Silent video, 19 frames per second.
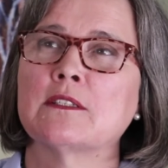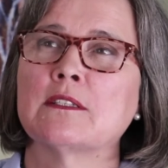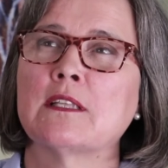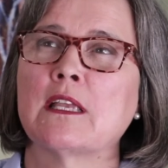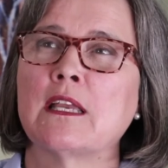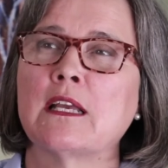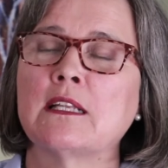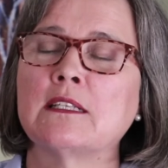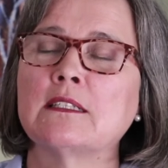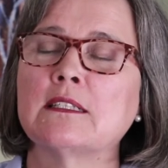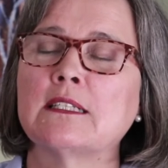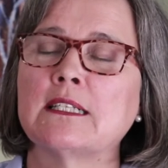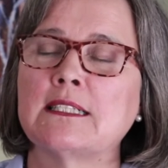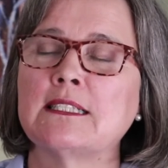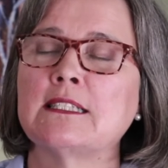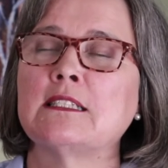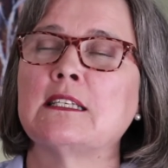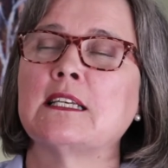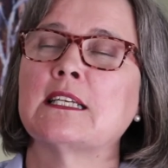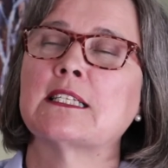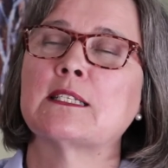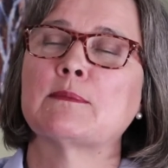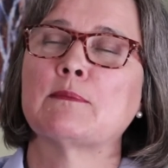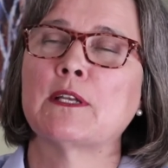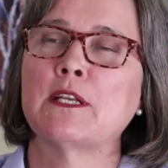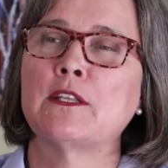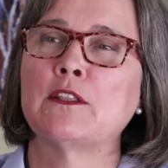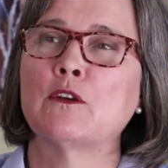they can
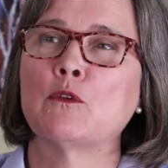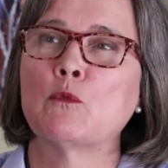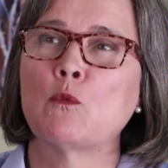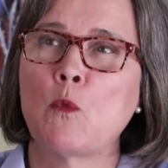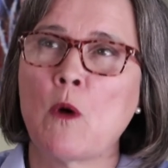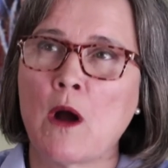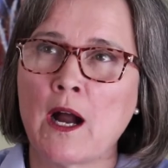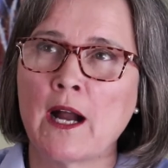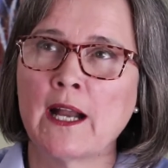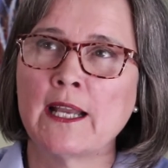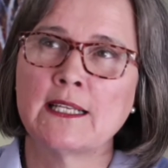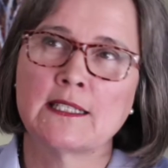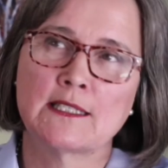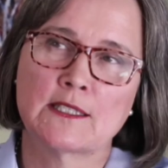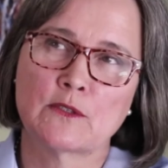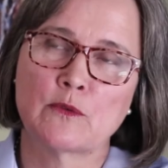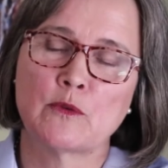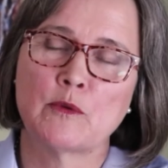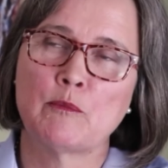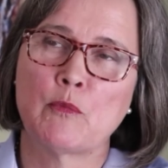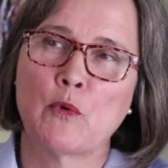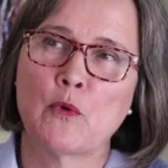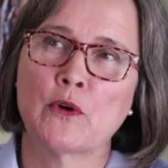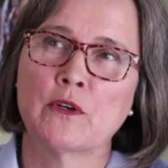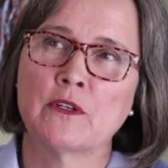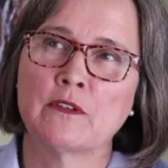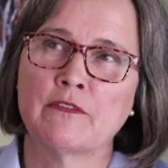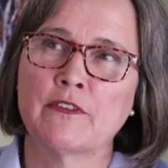explain their why it's so important